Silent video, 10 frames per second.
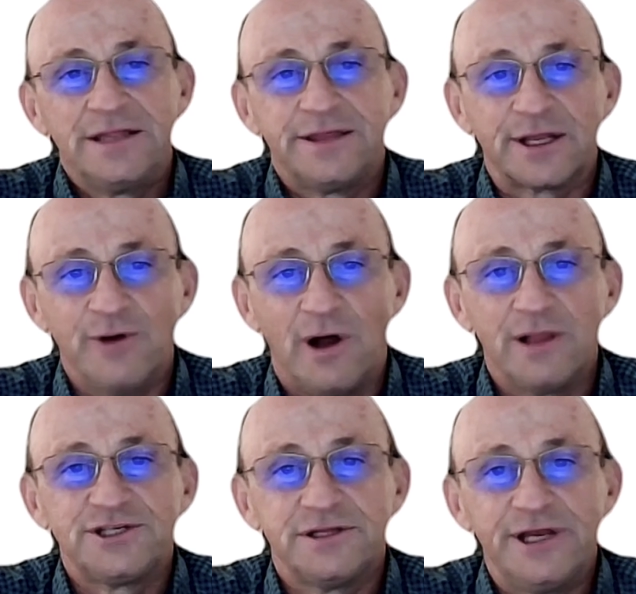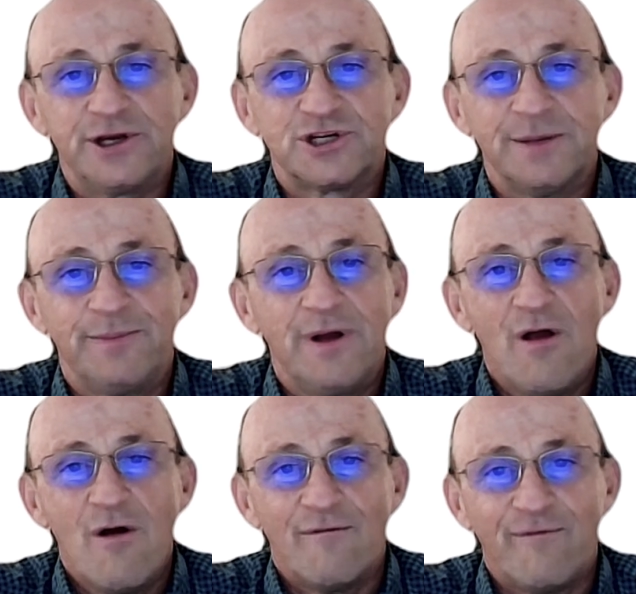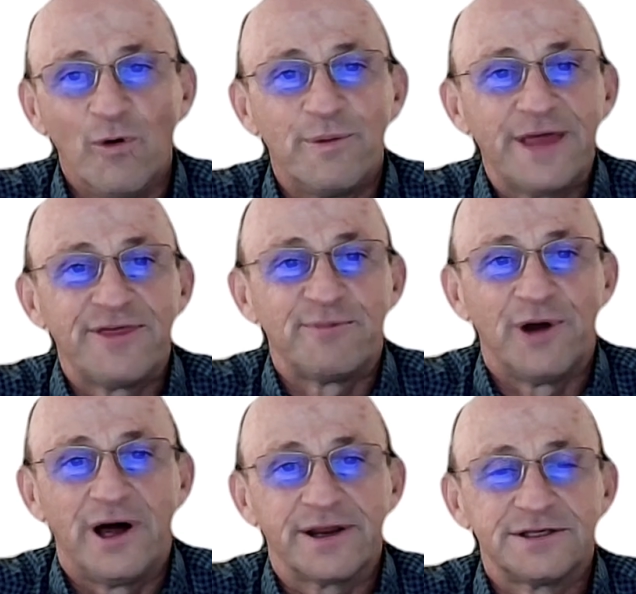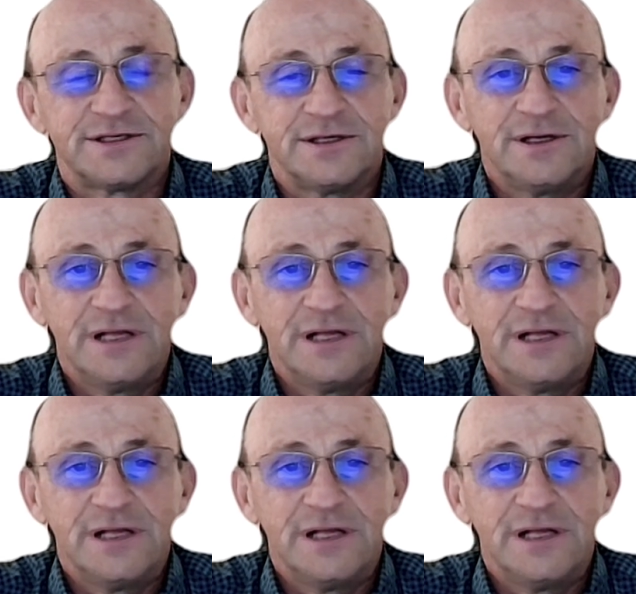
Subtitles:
technology leadership, full breadth of products,